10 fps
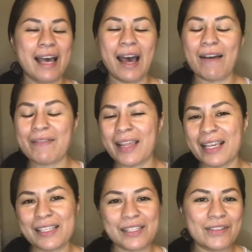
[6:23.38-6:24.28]
have
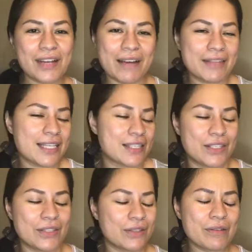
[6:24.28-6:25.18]
things to
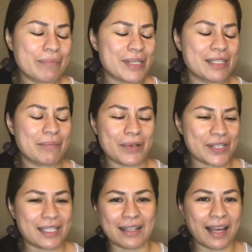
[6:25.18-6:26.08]
do, you're a busy
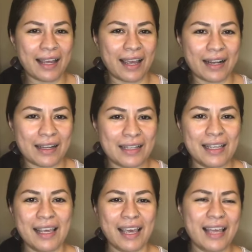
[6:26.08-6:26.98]
person, I get it.
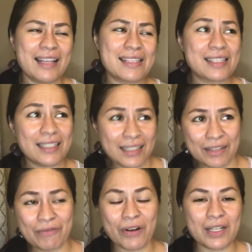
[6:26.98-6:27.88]
And then sitting
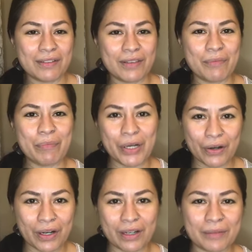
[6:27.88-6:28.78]
in front of the
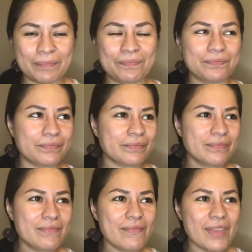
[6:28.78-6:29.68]
mirror
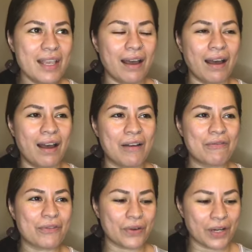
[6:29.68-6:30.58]

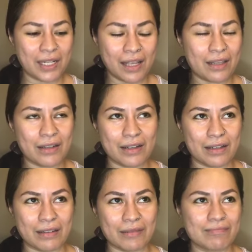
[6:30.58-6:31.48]
for
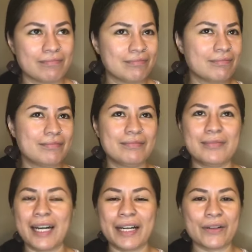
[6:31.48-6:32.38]
another,
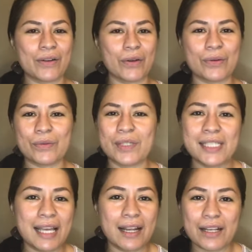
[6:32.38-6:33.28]
10
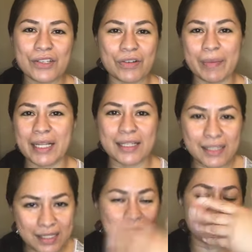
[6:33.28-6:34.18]
extra
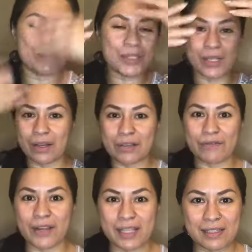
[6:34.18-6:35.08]
minutes just to massage your
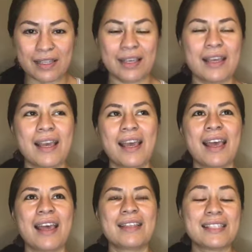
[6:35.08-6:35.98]
face
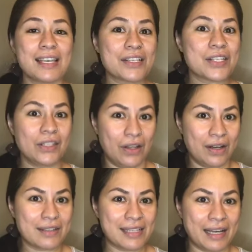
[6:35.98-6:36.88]
takes a
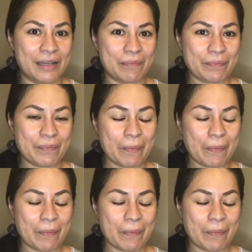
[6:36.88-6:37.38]
long time.